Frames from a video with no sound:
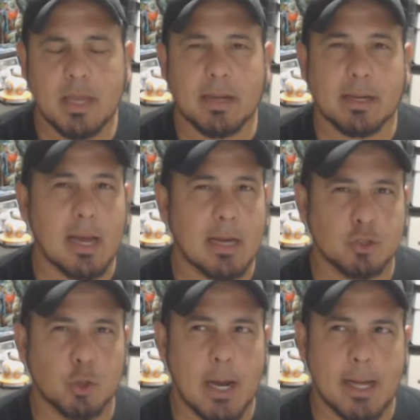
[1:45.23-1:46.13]
a
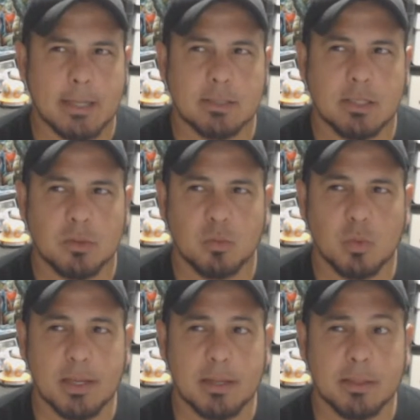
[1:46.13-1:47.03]
contract
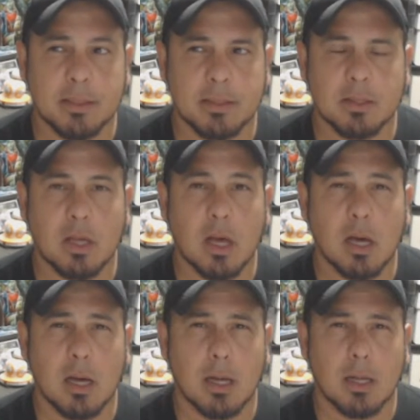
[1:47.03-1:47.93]
with
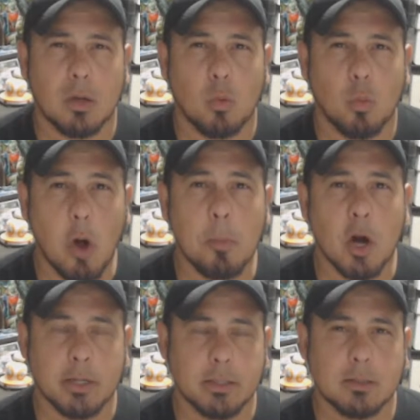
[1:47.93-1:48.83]

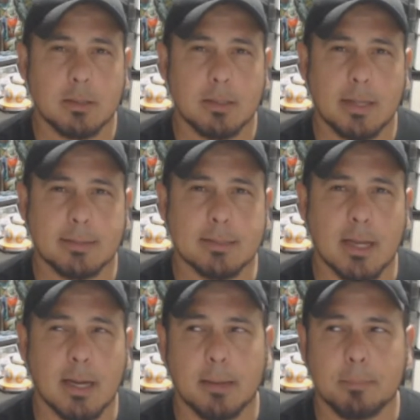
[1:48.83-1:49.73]
Walmart at the
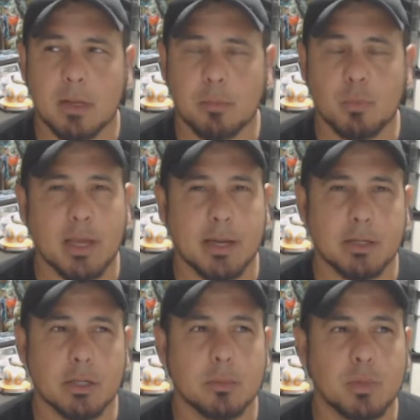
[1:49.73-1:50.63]
time, and we had
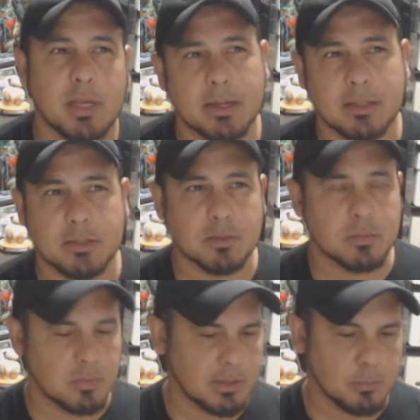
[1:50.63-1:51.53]

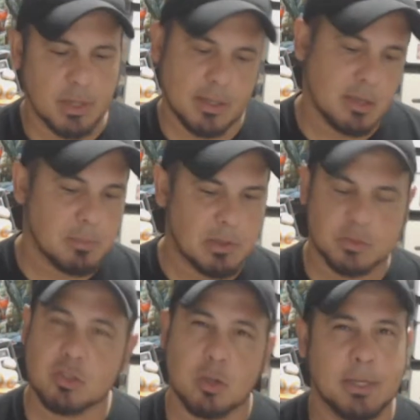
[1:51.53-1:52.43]
to come up
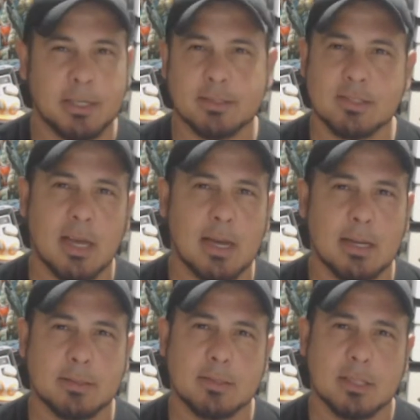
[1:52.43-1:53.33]
with so many
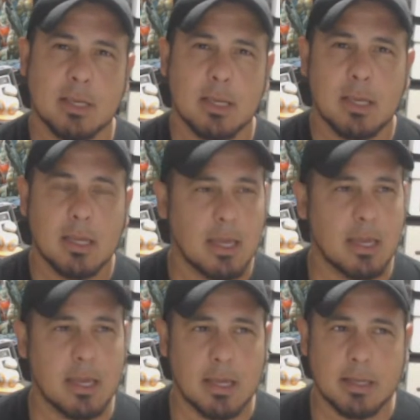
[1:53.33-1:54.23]
designs,
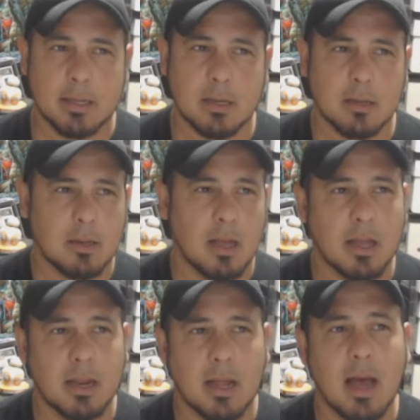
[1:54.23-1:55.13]
and
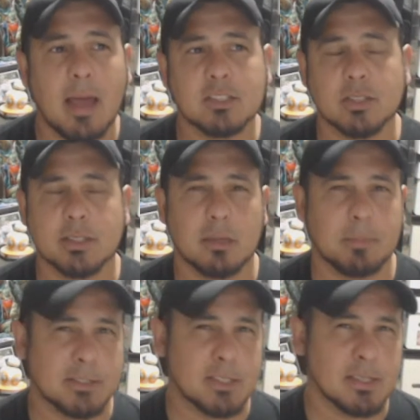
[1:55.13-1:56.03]
I actually cut
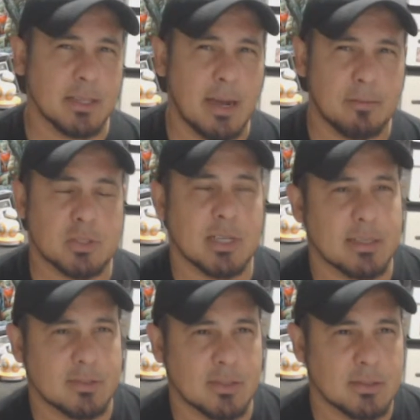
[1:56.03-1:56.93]
my teeth in
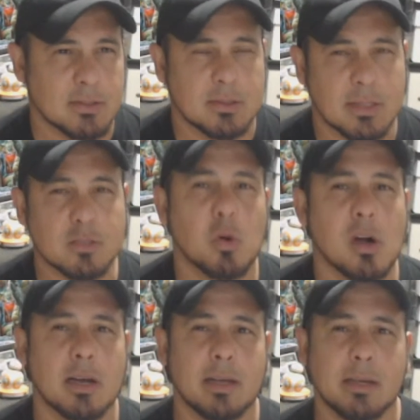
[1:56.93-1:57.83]
advertising. That's
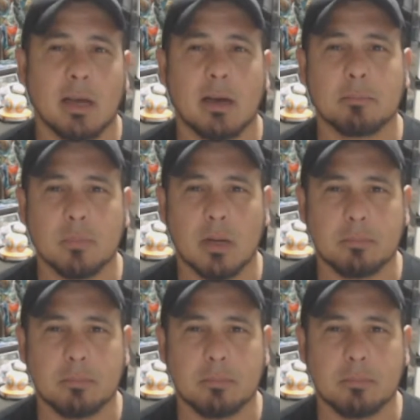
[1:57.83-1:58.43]
why I'm